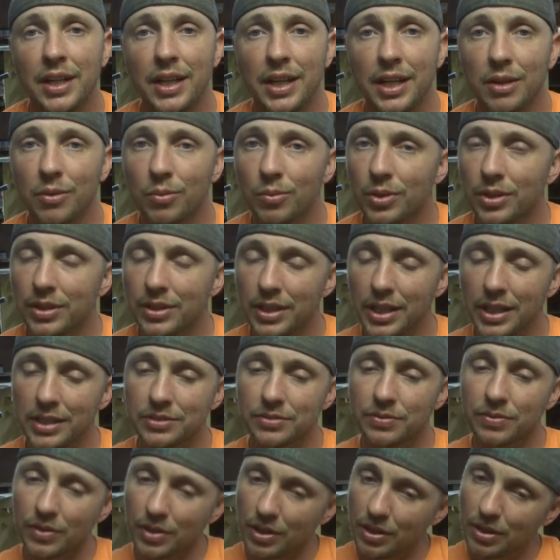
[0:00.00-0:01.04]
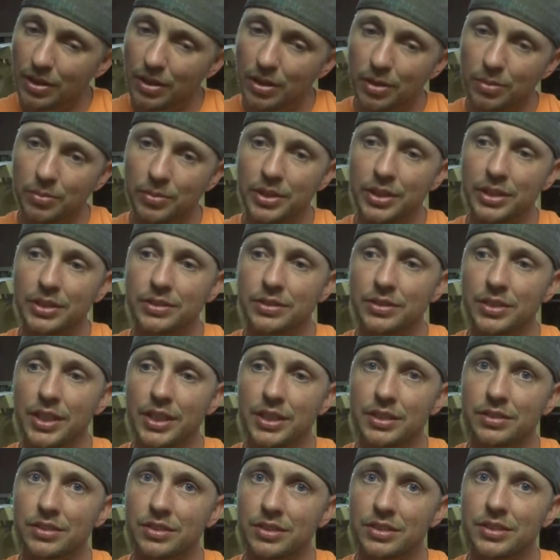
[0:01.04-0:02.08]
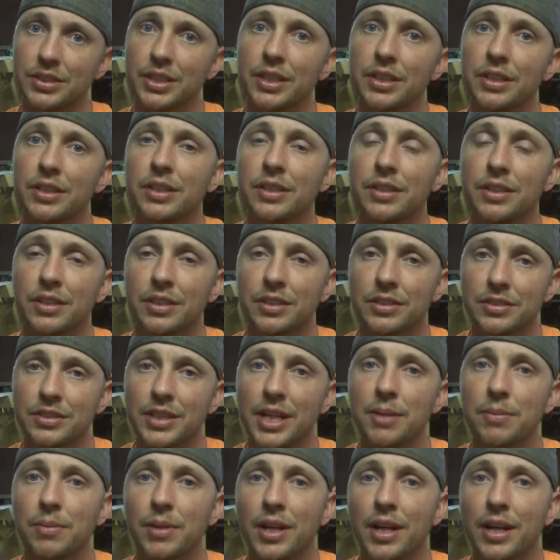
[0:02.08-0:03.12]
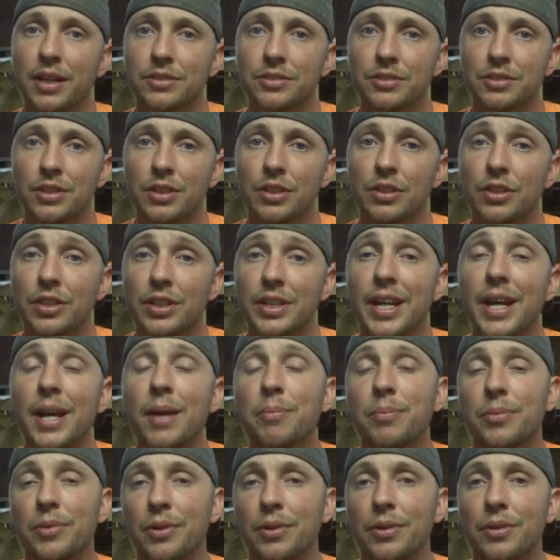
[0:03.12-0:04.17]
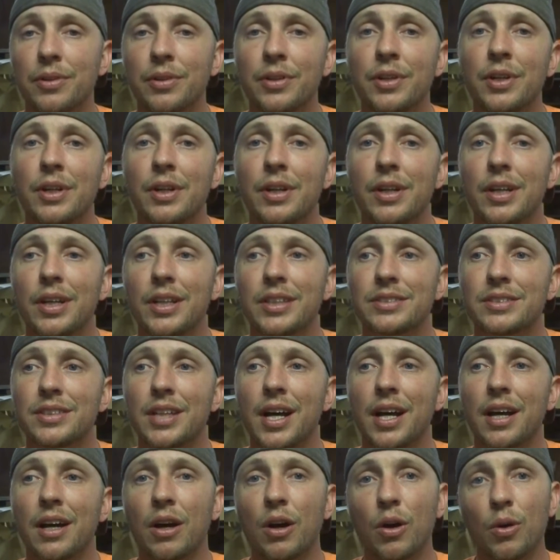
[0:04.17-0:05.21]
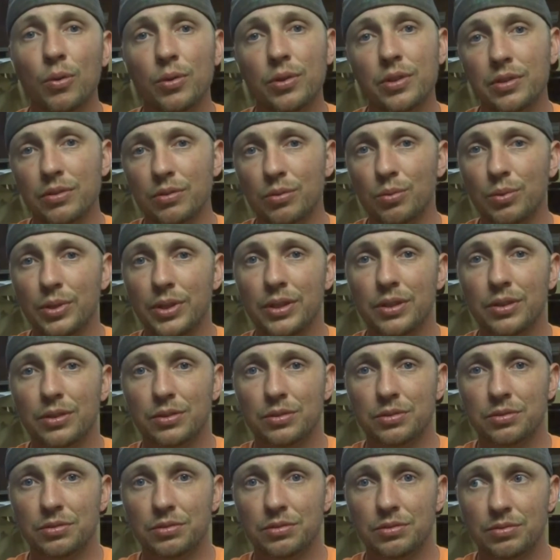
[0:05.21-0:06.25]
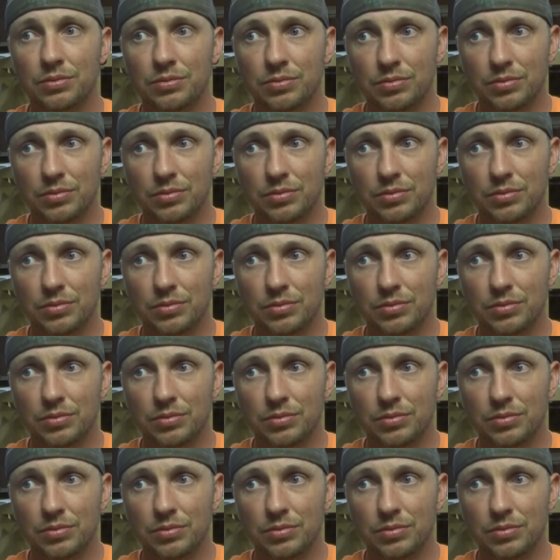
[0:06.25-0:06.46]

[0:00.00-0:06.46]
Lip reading: And what that's from is the stabilizer, or the dampener, is not holding the wheels